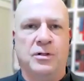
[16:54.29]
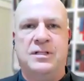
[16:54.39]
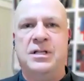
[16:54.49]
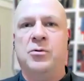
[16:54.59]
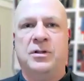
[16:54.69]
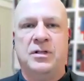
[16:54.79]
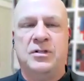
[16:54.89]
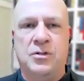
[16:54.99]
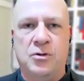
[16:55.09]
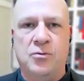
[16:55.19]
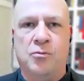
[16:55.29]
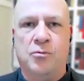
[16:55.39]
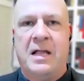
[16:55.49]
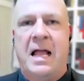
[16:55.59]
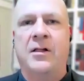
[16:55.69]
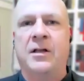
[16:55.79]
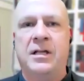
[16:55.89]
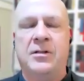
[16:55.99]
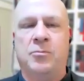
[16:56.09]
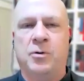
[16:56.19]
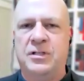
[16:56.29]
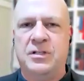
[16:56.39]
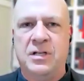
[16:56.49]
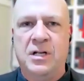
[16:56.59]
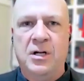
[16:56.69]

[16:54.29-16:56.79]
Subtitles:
deal with this new reality, which is